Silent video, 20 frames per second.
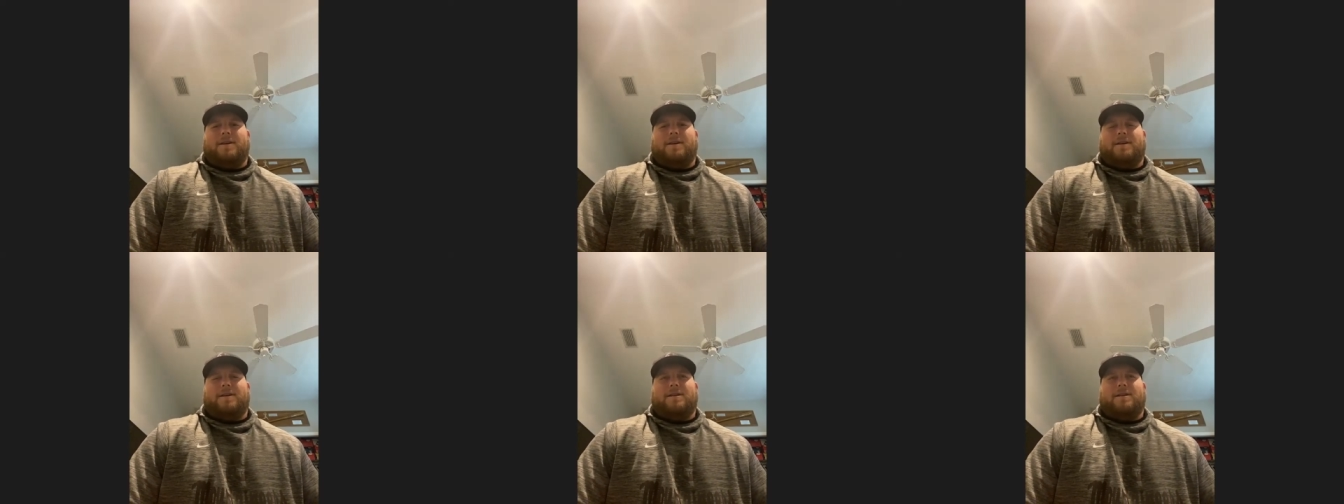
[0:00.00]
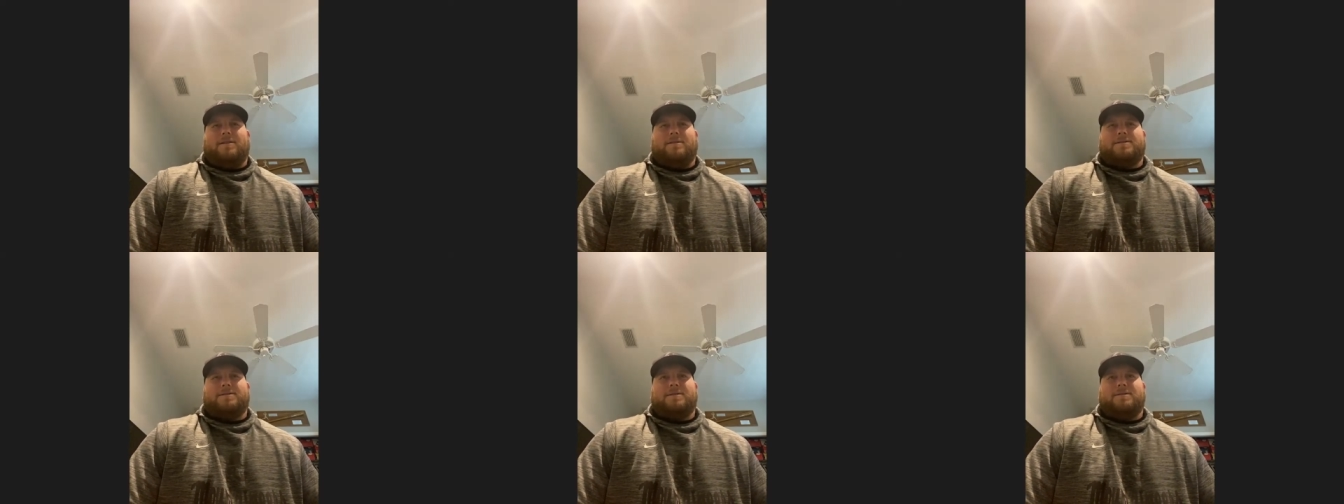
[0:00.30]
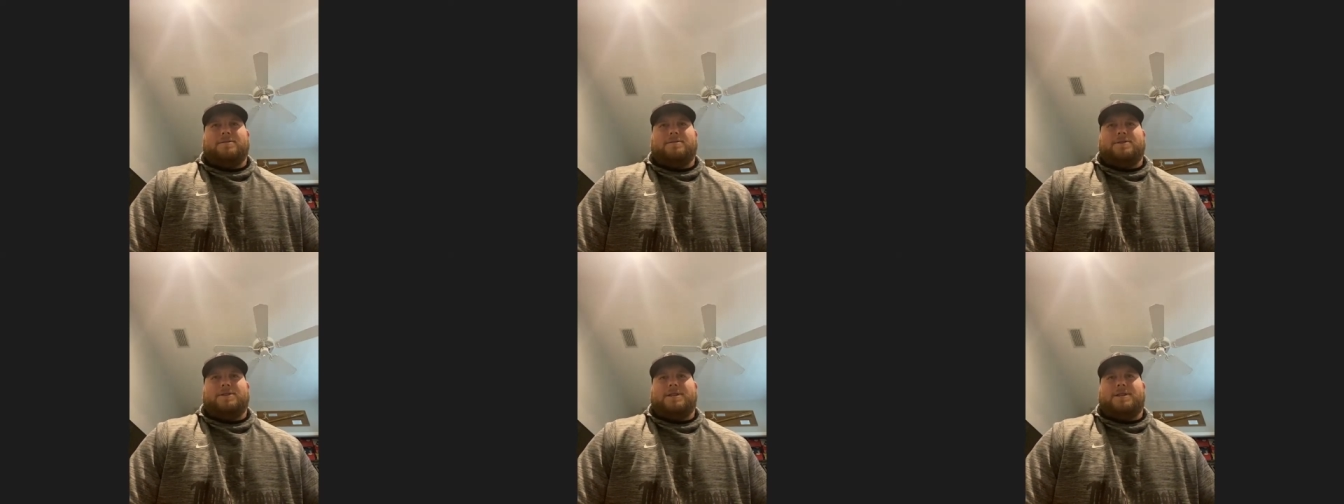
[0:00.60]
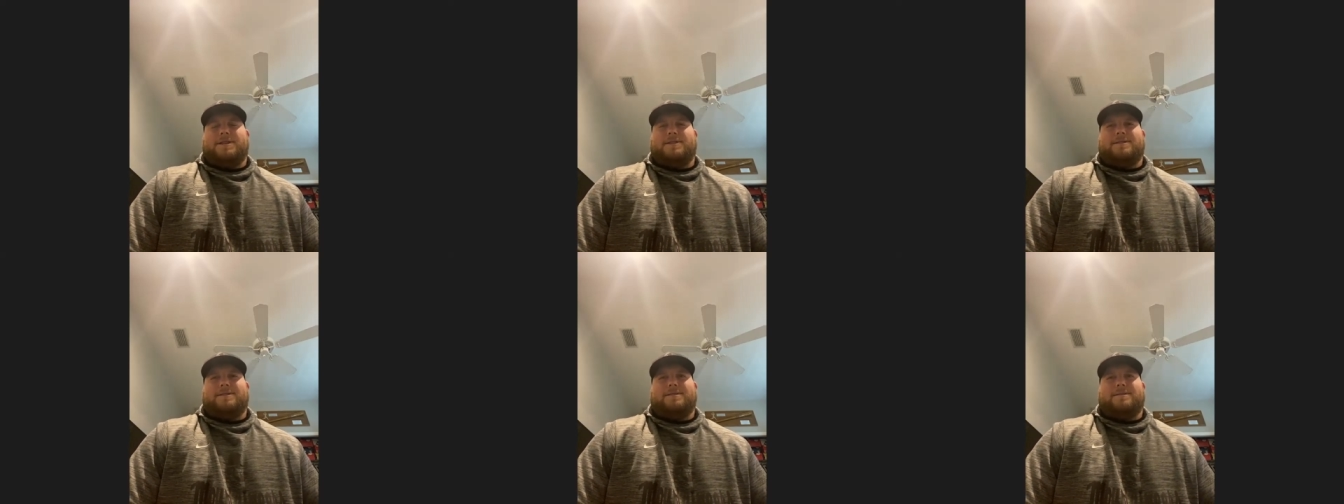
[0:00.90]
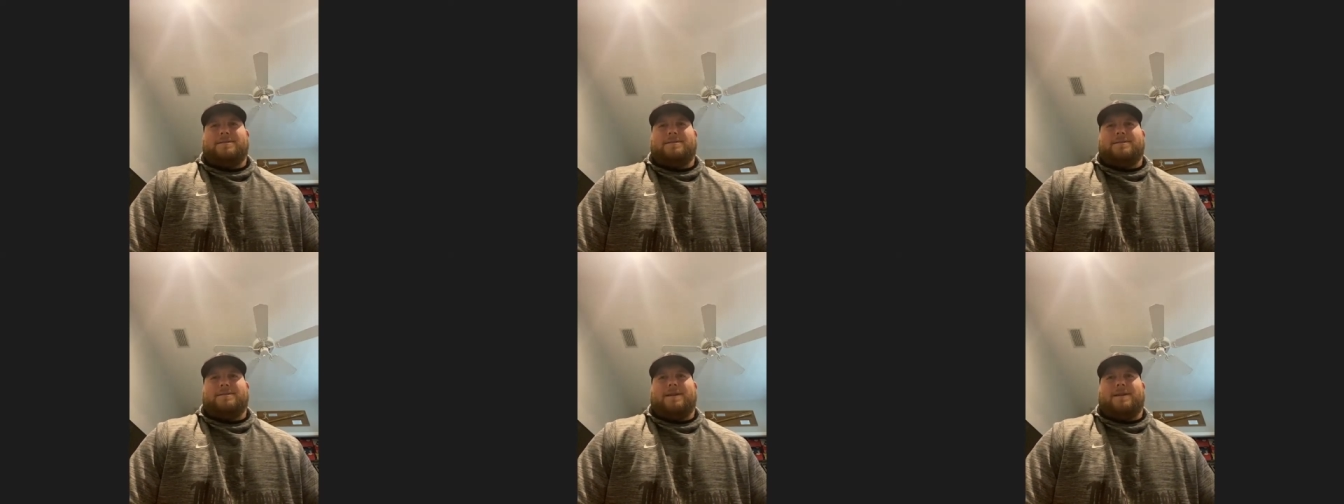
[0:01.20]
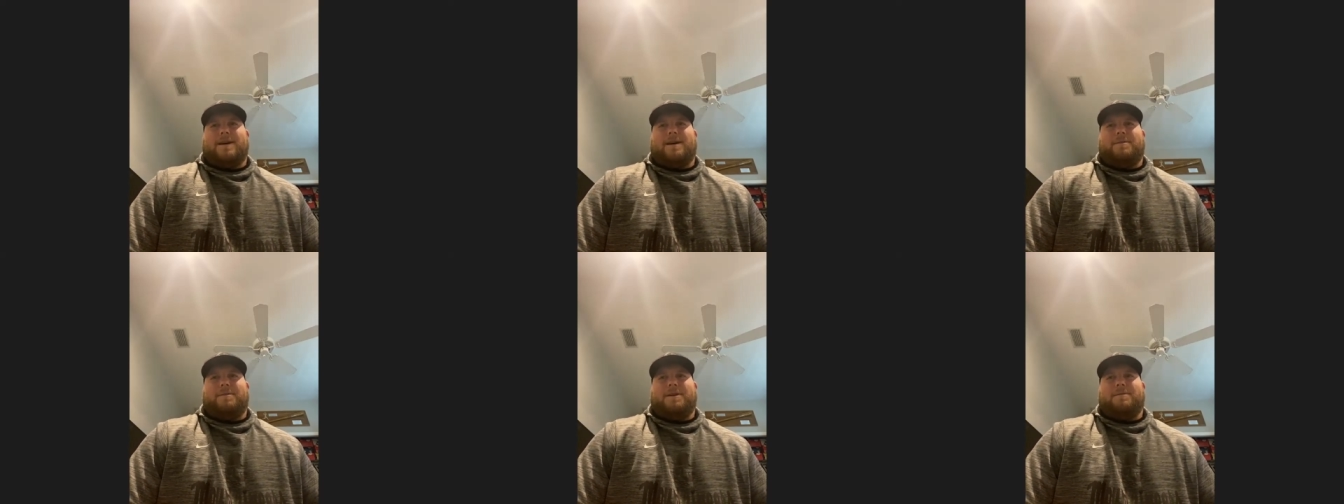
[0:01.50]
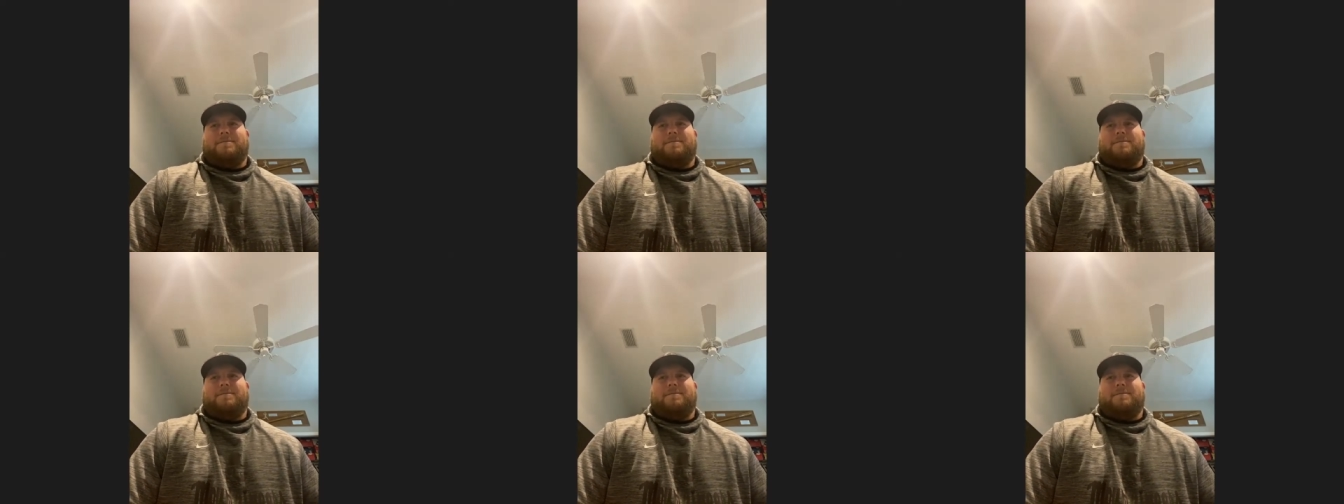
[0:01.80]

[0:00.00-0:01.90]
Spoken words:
And also just, I mean,